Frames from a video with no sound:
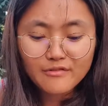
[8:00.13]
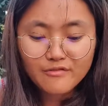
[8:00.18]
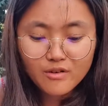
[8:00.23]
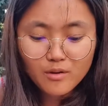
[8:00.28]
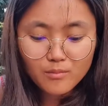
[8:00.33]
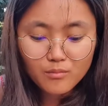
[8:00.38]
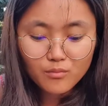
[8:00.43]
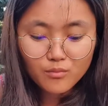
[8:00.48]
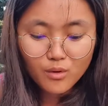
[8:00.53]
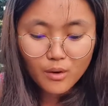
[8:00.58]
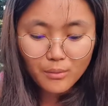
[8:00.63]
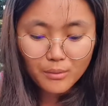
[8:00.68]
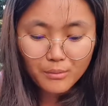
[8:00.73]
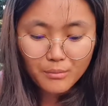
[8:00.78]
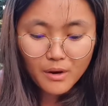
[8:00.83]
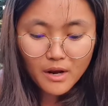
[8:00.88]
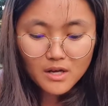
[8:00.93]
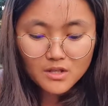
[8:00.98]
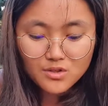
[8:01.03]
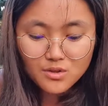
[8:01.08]
from where we
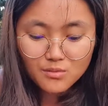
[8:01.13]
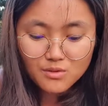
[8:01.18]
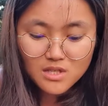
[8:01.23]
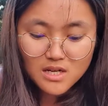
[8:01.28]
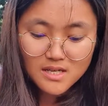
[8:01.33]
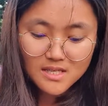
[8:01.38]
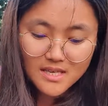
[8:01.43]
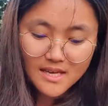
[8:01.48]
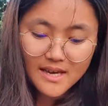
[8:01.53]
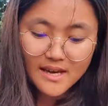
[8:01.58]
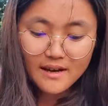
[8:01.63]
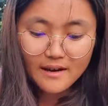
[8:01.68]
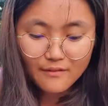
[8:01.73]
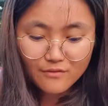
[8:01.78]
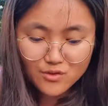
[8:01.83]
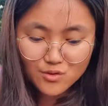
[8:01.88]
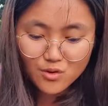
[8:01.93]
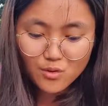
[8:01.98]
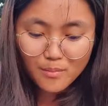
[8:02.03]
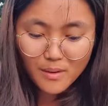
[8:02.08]
were, so he was like, yeah, I
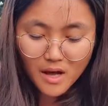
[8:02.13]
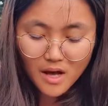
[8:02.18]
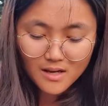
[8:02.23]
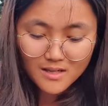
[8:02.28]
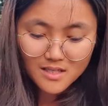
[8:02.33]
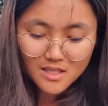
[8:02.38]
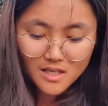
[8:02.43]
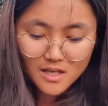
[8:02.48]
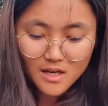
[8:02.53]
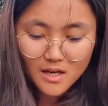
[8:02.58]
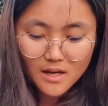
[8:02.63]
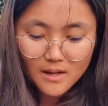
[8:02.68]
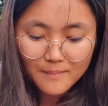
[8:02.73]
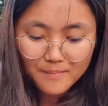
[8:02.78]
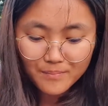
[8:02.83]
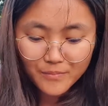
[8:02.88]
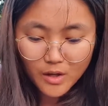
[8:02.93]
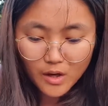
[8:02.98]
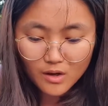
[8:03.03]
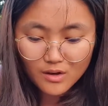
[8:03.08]
have to go back
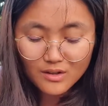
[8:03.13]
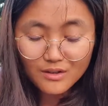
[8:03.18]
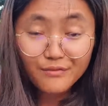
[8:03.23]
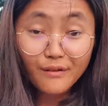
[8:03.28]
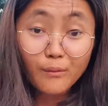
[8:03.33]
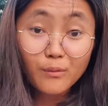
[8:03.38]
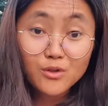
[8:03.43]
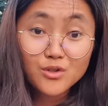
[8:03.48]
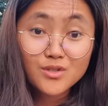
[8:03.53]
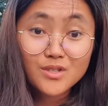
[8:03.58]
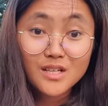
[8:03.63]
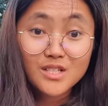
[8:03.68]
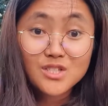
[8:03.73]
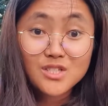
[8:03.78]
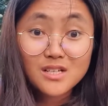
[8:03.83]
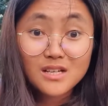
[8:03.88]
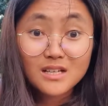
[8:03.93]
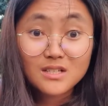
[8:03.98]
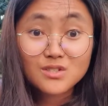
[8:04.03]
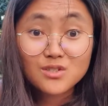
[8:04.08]
if I want to
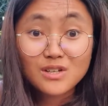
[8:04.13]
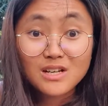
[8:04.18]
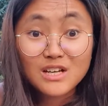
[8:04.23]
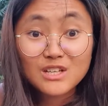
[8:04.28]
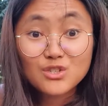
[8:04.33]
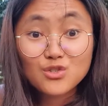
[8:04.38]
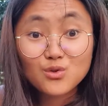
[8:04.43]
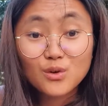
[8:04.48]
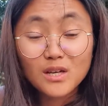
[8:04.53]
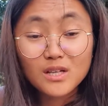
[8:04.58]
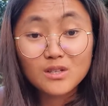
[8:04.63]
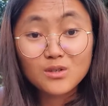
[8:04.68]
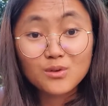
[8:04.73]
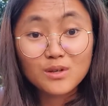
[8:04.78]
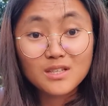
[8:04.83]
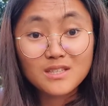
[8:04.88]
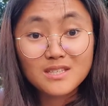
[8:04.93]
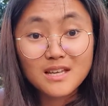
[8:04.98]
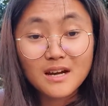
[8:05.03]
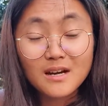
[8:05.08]
catch like the last train
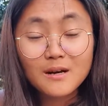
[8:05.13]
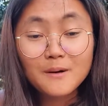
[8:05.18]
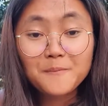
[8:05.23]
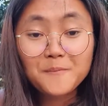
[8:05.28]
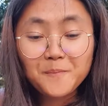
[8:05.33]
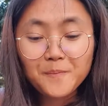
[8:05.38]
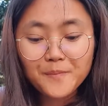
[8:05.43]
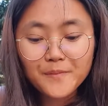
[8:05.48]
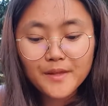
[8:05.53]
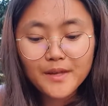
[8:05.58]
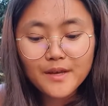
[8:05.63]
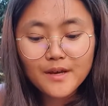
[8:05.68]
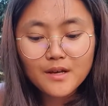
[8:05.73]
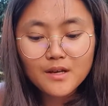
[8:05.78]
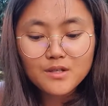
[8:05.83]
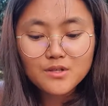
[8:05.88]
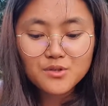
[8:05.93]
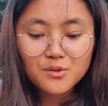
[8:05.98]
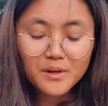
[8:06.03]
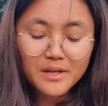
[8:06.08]
going there.
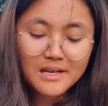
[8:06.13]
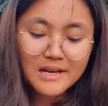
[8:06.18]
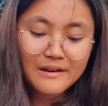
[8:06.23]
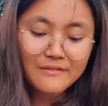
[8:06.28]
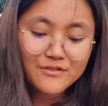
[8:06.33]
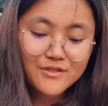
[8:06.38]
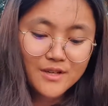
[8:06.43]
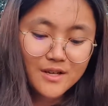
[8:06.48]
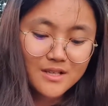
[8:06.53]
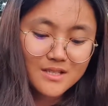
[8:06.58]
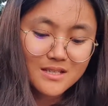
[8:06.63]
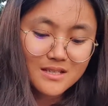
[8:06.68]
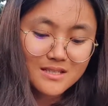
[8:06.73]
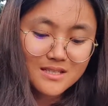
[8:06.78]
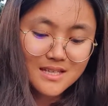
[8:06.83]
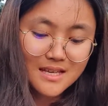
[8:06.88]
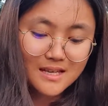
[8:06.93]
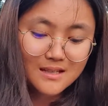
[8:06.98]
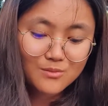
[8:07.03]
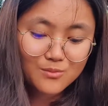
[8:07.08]
So he left us, and
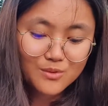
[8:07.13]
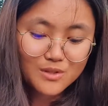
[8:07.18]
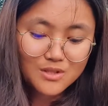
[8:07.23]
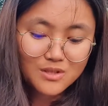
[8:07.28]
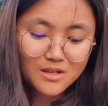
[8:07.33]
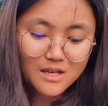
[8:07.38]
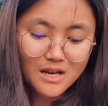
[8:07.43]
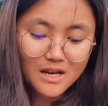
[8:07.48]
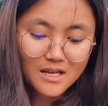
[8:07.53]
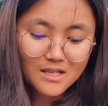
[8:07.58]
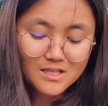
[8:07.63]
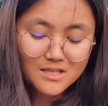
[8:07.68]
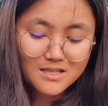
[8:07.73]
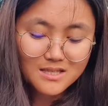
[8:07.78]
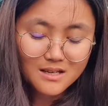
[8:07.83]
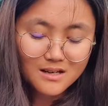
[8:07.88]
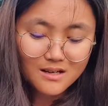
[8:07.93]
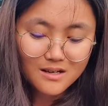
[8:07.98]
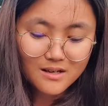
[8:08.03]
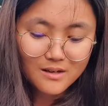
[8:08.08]
then with the guys,
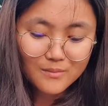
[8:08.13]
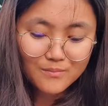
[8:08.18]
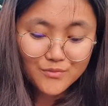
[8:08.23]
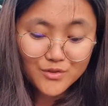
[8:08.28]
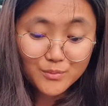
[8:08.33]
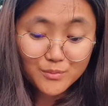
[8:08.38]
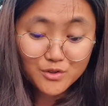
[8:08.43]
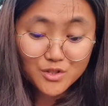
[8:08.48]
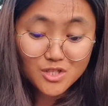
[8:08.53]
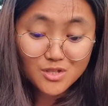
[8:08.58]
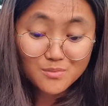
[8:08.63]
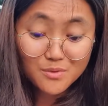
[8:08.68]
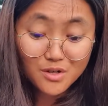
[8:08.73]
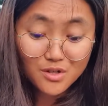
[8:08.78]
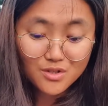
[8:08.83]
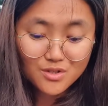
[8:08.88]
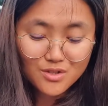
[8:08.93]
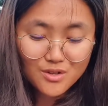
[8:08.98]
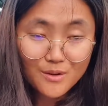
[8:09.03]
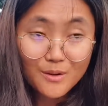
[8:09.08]
the British
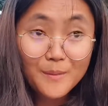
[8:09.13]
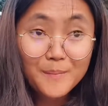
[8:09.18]
boys,